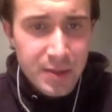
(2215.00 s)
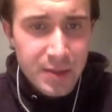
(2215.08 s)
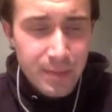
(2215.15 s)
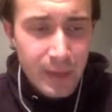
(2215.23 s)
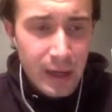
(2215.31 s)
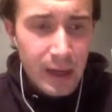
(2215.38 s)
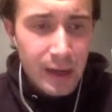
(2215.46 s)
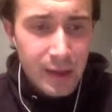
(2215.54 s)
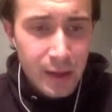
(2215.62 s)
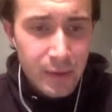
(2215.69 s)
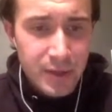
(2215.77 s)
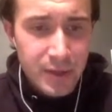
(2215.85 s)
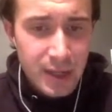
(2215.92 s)
but
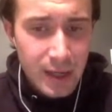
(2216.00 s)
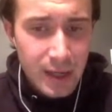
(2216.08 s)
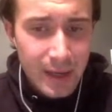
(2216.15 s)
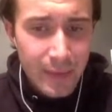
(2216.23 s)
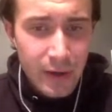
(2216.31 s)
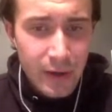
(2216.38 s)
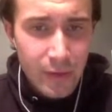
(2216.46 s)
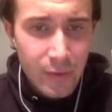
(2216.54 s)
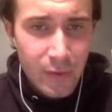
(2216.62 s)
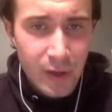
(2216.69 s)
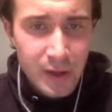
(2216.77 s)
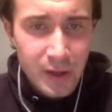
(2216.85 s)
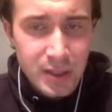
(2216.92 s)
there is a limit of
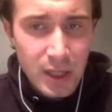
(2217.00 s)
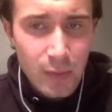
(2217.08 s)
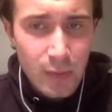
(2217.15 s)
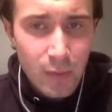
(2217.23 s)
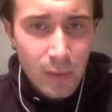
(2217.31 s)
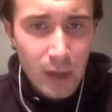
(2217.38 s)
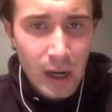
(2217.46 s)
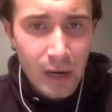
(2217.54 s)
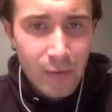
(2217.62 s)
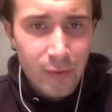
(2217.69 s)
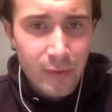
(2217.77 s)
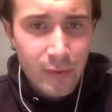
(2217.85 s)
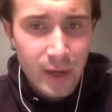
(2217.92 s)
things that I will buy
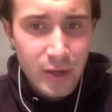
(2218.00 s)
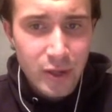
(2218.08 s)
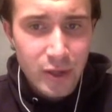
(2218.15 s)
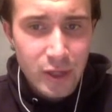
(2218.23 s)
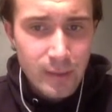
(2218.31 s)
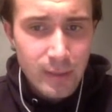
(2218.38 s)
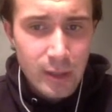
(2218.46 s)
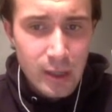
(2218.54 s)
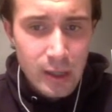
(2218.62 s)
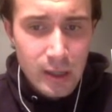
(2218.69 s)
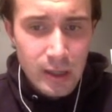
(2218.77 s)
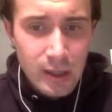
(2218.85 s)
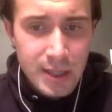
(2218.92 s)
from that shop.
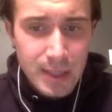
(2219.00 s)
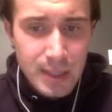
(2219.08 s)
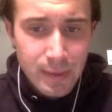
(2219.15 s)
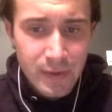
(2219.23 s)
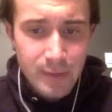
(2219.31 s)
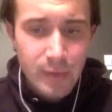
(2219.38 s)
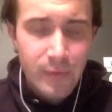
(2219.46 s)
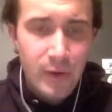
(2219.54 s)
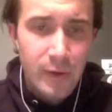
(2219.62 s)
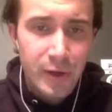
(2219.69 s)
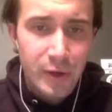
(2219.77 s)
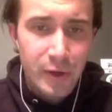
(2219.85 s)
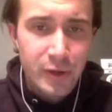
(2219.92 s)
Some of them are
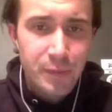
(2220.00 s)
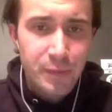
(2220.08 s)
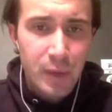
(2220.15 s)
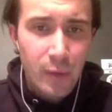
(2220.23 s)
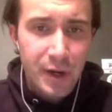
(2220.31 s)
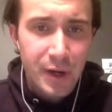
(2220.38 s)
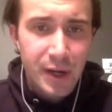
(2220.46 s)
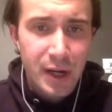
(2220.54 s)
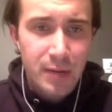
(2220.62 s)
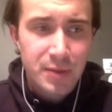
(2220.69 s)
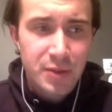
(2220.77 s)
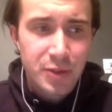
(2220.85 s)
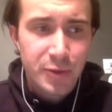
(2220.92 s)
very good, but when it
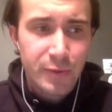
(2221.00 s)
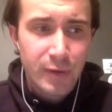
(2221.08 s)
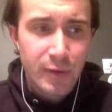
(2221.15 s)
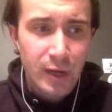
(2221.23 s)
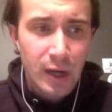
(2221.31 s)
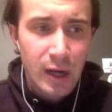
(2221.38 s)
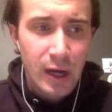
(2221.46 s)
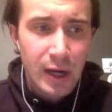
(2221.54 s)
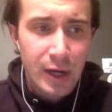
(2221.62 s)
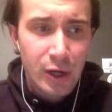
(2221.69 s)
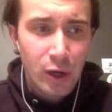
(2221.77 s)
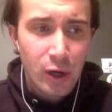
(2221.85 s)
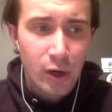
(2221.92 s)
comes to
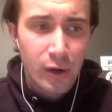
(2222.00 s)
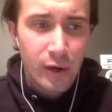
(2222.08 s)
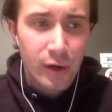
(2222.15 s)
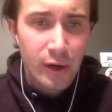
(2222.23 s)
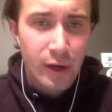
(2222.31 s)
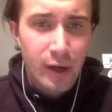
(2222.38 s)
relying on,